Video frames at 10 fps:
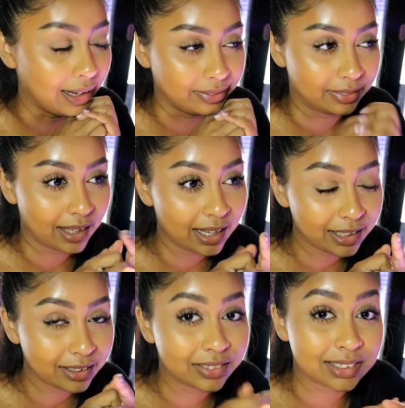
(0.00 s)
And
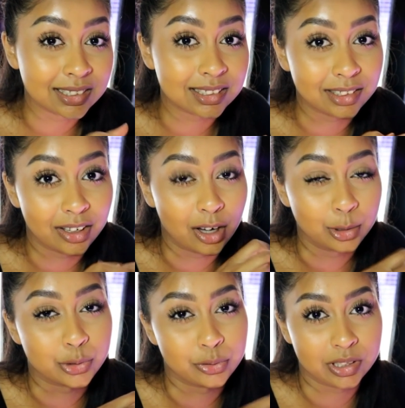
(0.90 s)
then the dessert, I
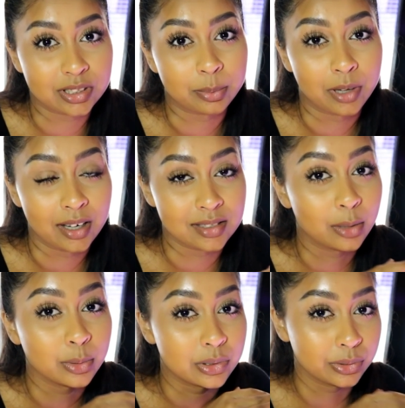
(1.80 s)
was really surprised.
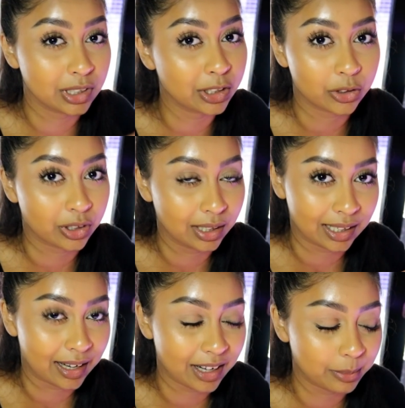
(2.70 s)
I was really not gonna
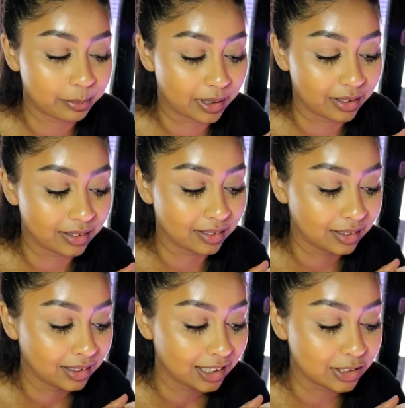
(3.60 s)
get it, but
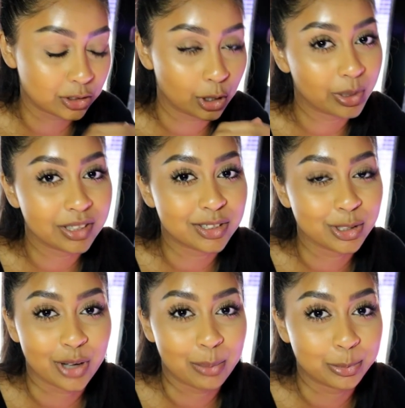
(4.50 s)
it's so
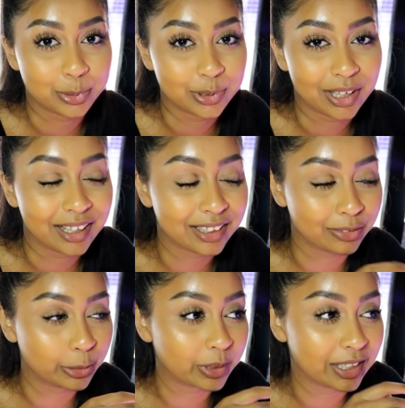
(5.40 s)
Instagrammable. Like
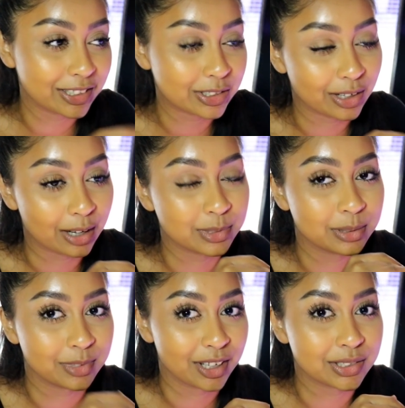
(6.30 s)
if you want to Instagram
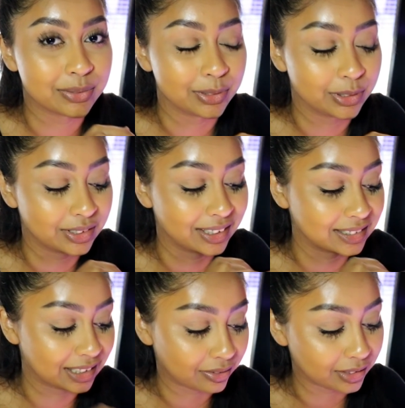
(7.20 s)
some nice food, then
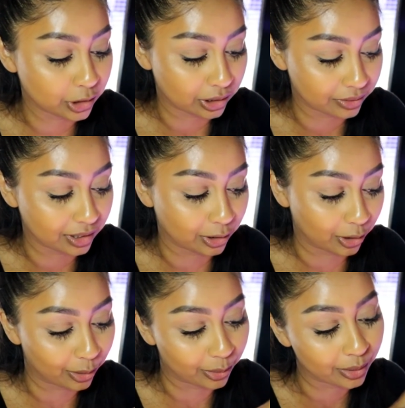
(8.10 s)
definitely give it a
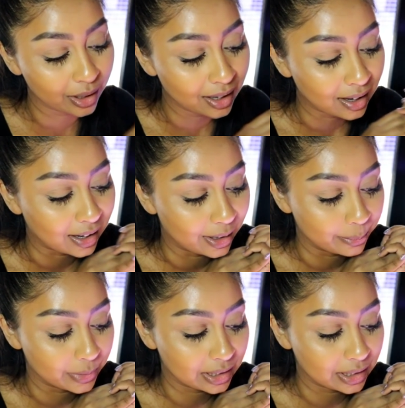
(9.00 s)
go.